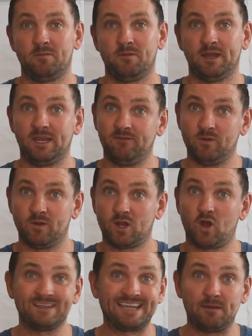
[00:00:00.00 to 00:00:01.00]
and give you a
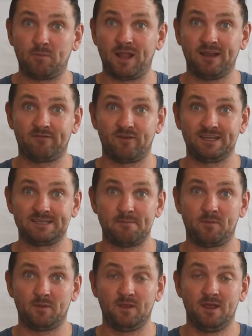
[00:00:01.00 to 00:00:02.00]
content plan, for
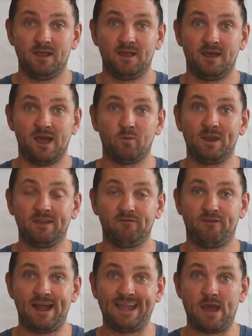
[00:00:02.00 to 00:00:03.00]
example, we can
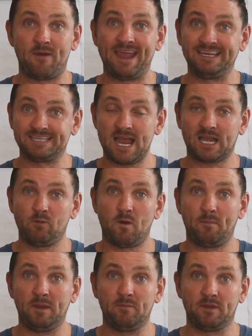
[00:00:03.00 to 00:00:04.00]
find out exactly
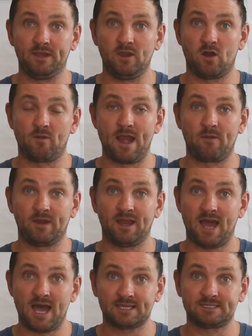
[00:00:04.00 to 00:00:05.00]
what people in your area
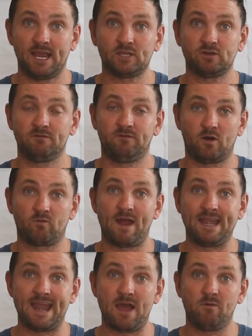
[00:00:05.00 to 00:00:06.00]
are searching for
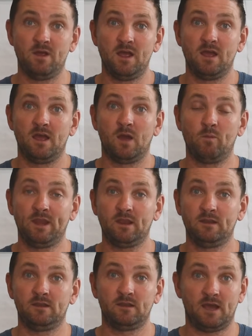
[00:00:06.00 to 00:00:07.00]
right now, and we
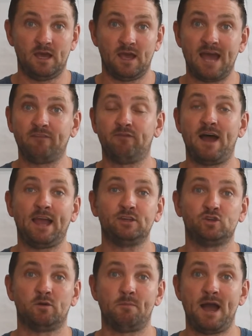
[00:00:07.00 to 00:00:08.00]
can
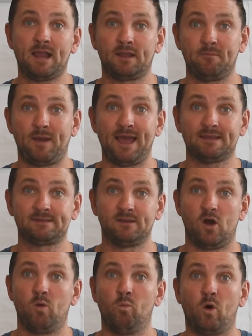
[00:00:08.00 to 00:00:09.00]
advise your marketing person
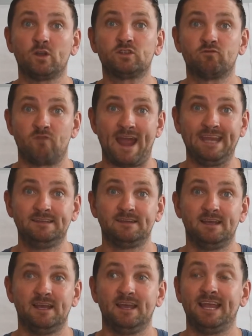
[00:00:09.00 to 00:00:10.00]
on what to write
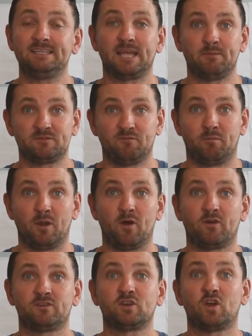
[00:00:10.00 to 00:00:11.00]
in terms of
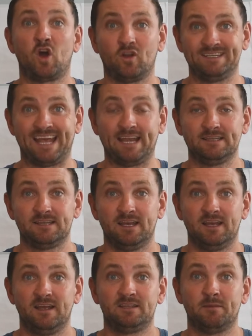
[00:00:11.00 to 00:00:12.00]
blogs or content
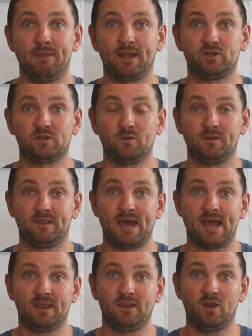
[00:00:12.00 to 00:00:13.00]
to make sure
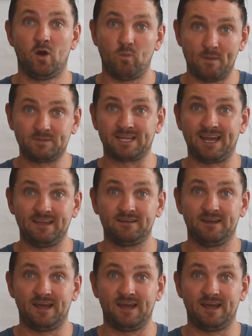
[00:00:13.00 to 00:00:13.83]
that your website